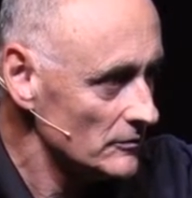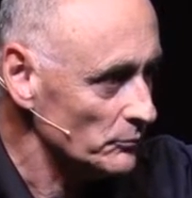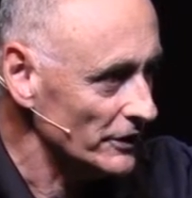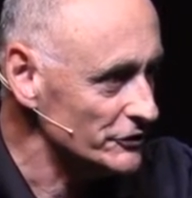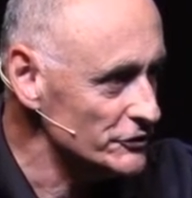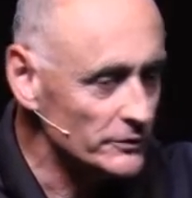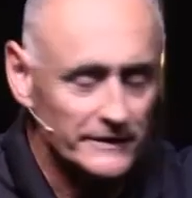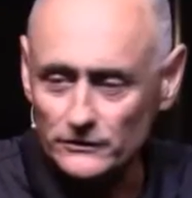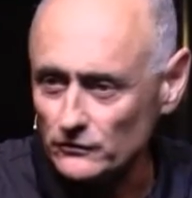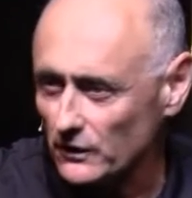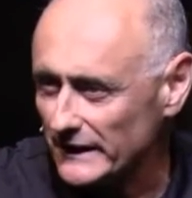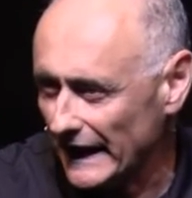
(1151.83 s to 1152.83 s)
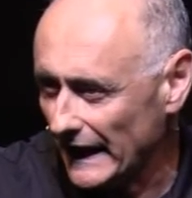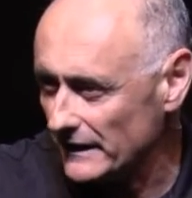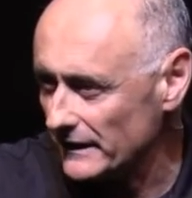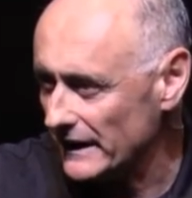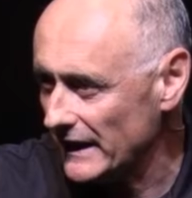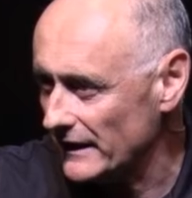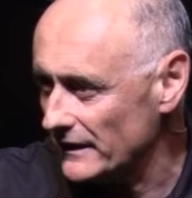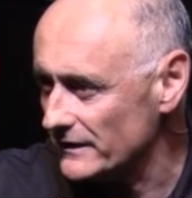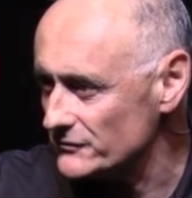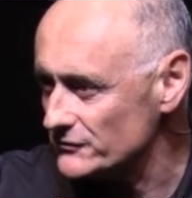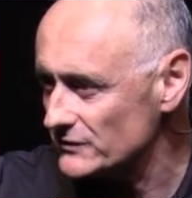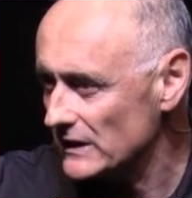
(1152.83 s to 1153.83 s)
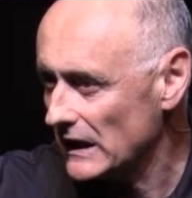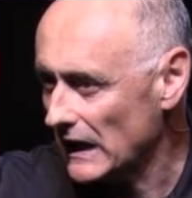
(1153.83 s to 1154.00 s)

but you can look at it as